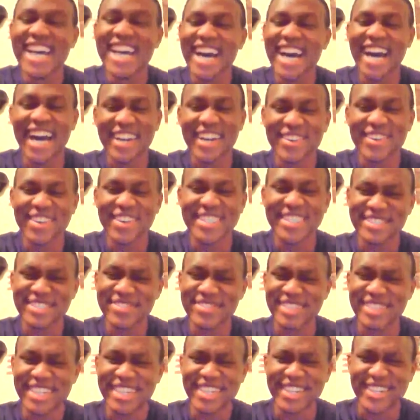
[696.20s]
I watched the
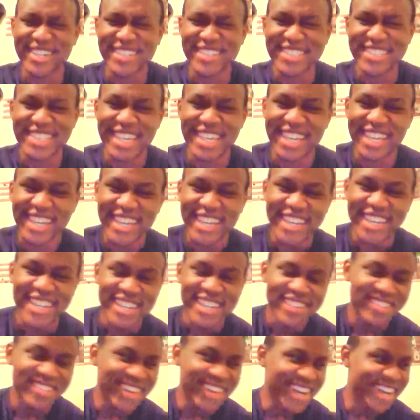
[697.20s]
video and I was like,
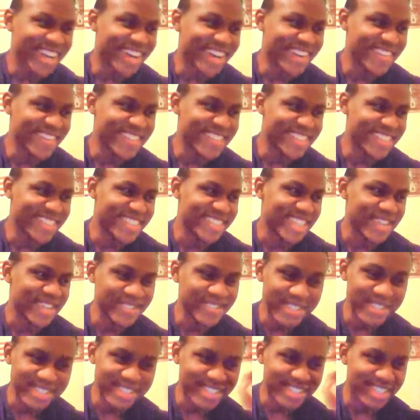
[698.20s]
wow, I
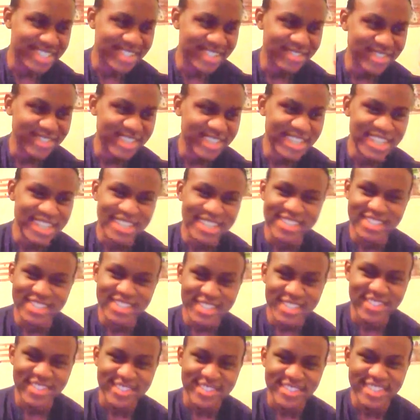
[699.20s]
was definitely in a
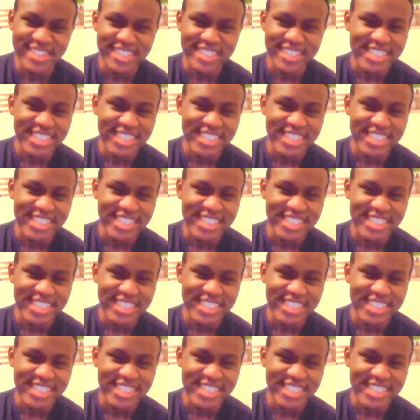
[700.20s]
zone.